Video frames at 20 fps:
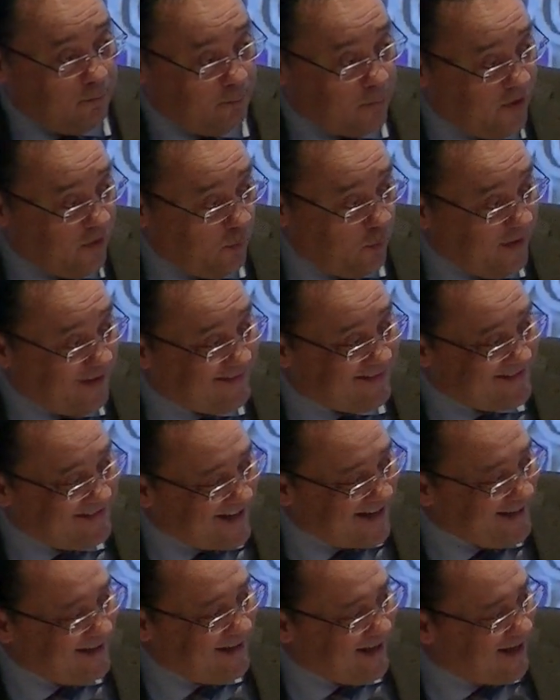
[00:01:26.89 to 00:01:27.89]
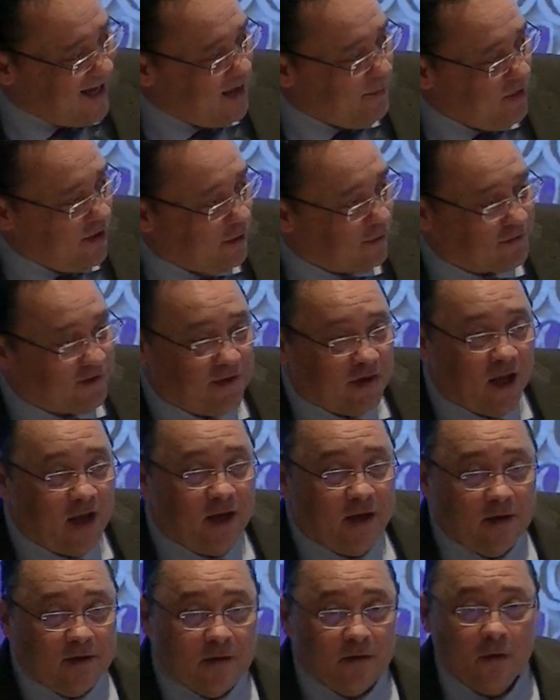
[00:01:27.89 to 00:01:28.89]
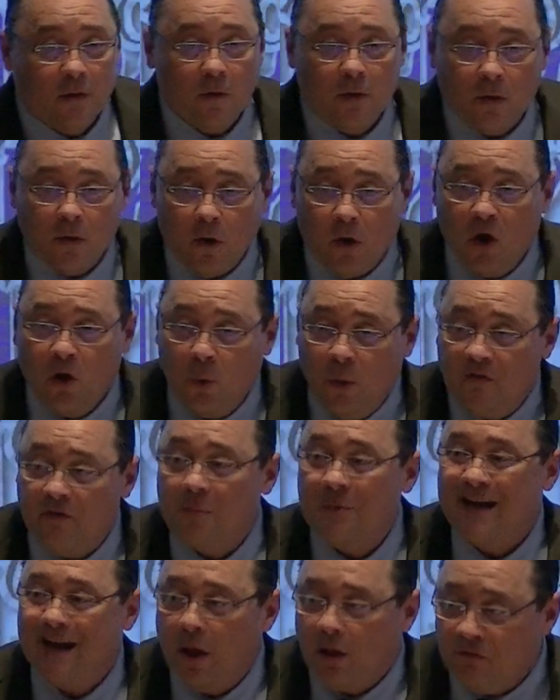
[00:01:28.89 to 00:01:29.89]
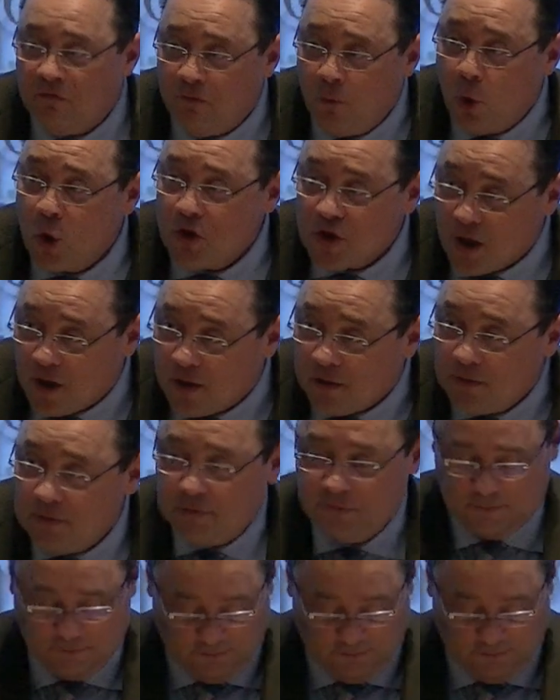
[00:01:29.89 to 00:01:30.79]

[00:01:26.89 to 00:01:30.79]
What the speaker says: By the way, Ted came here tonight all the way from California.